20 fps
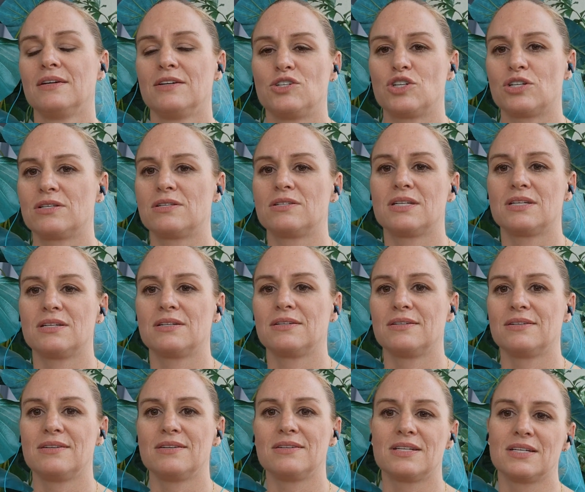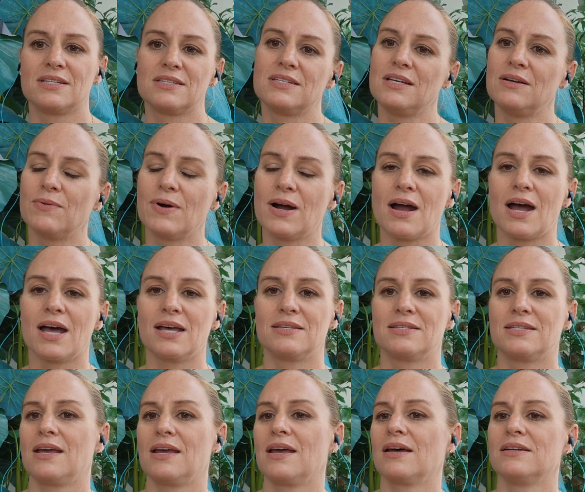just to see where I
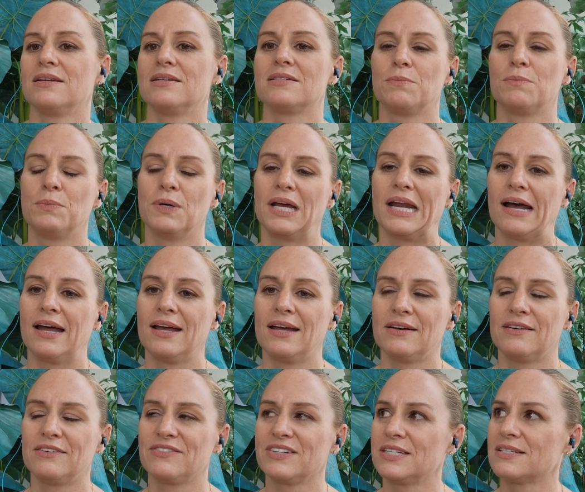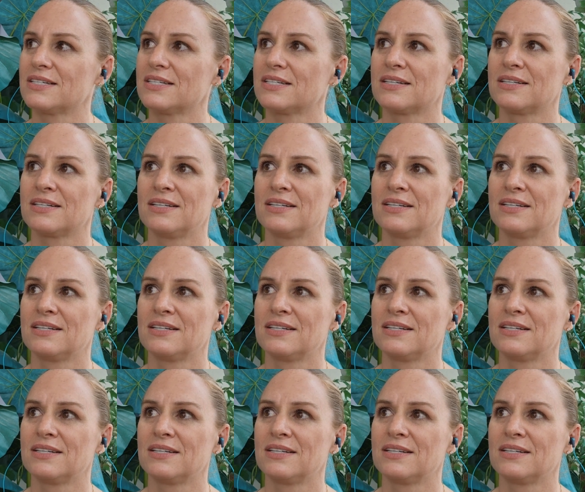stand, but I haven't.